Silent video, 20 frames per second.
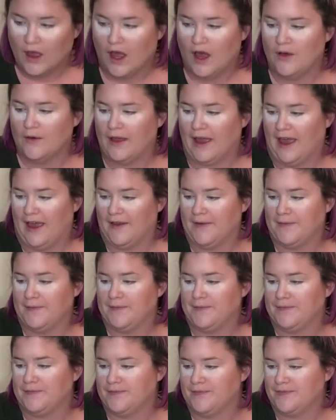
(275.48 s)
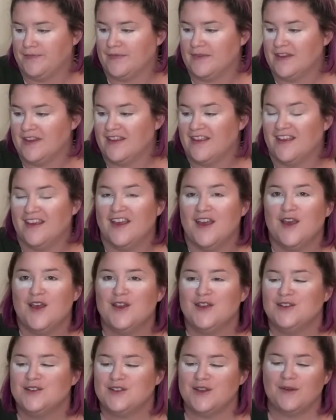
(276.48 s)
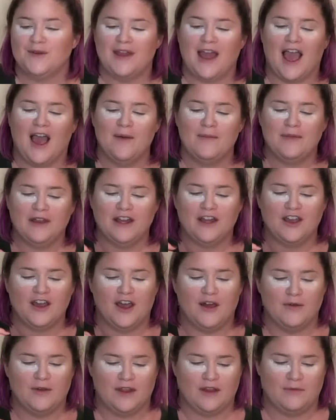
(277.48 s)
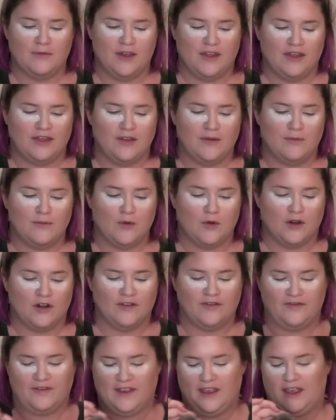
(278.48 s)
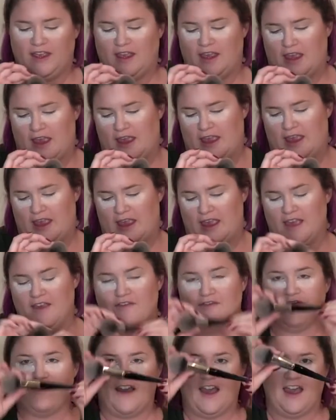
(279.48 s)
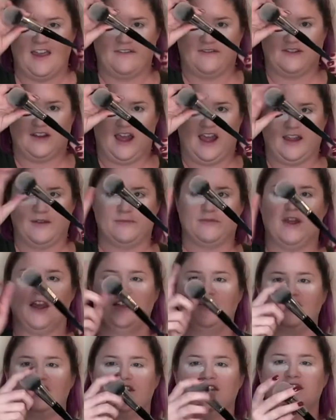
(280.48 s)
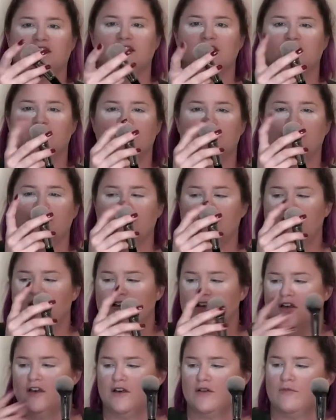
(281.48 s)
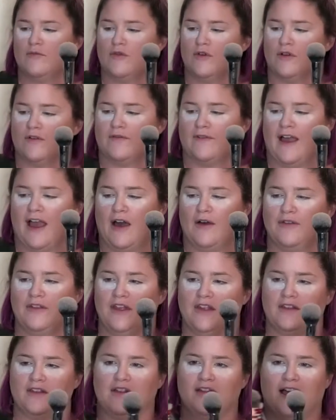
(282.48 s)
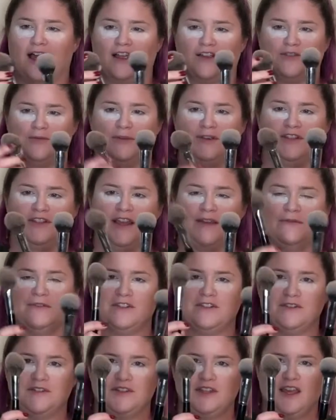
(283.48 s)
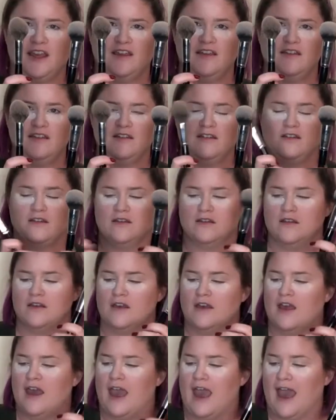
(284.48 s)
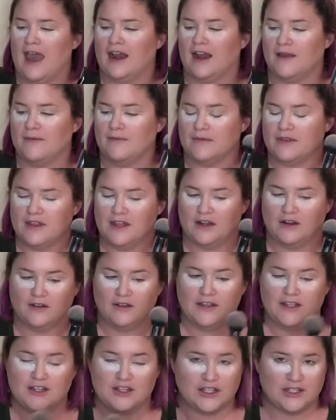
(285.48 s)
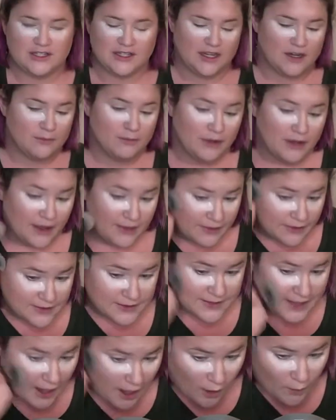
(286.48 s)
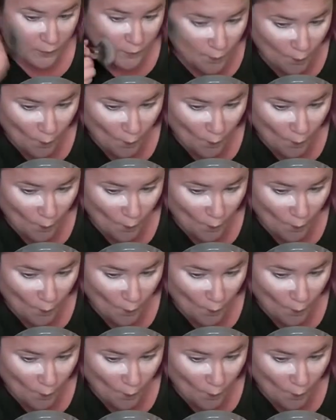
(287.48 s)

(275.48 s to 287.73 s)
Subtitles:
Okay. So now I'm going to go in with the Morphe E59 brush. It's a little more round than the lash brush I was using, and I'm literally just going to blend this out.